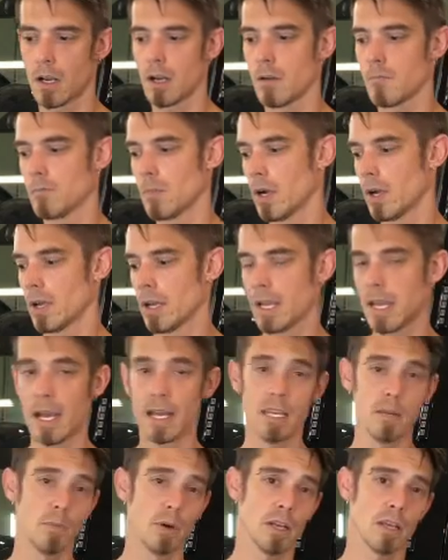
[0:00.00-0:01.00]
but
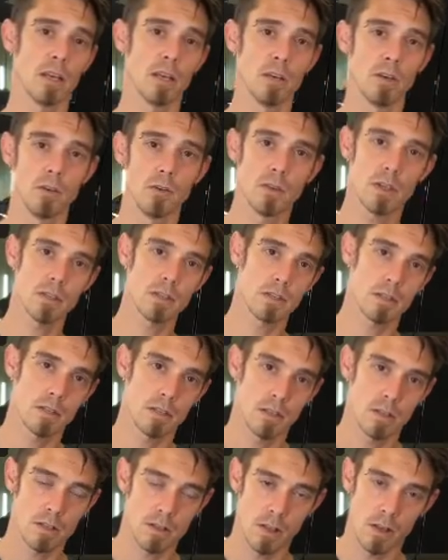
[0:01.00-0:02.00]
anybody can do this
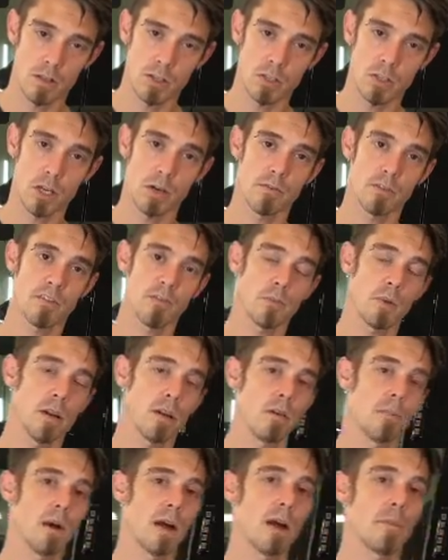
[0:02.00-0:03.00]
as long as you have enough money
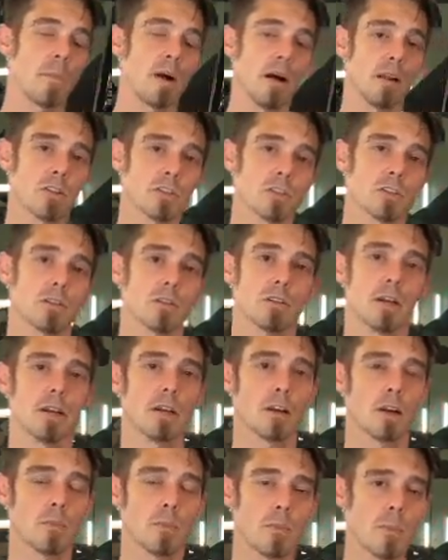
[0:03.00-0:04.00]
to buy a polisher and
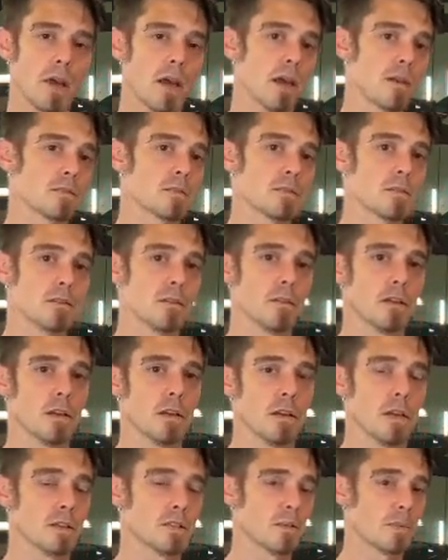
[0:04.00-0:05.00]
a couple pads
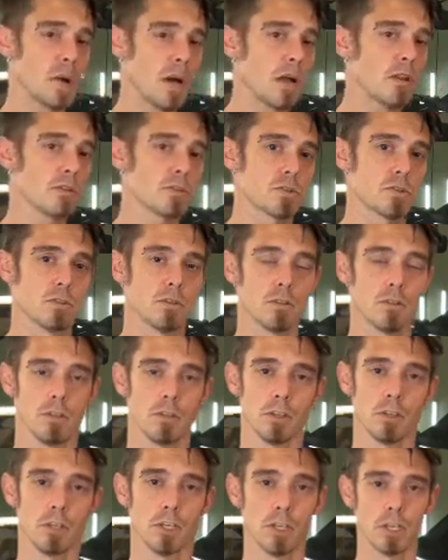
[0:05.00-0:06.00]
and some polish,
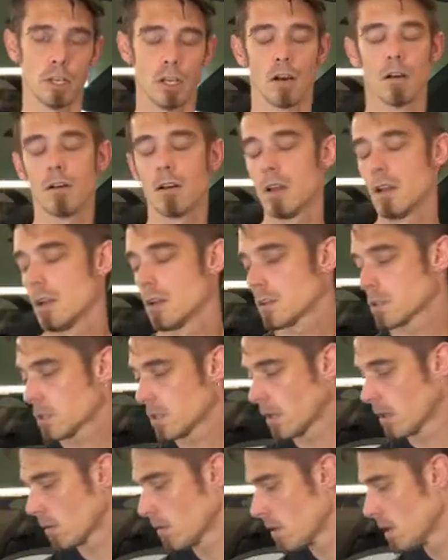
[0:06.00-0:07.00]
you're good to go.
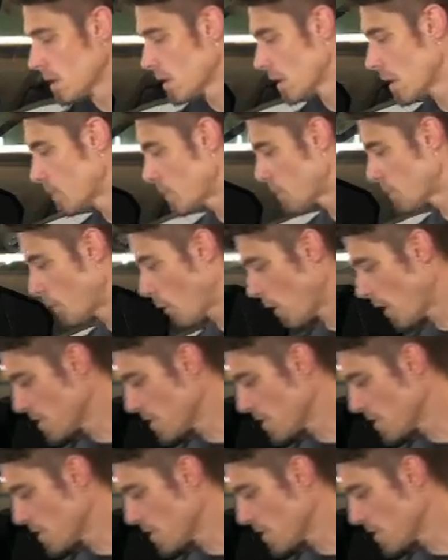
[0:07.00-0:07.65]
So before I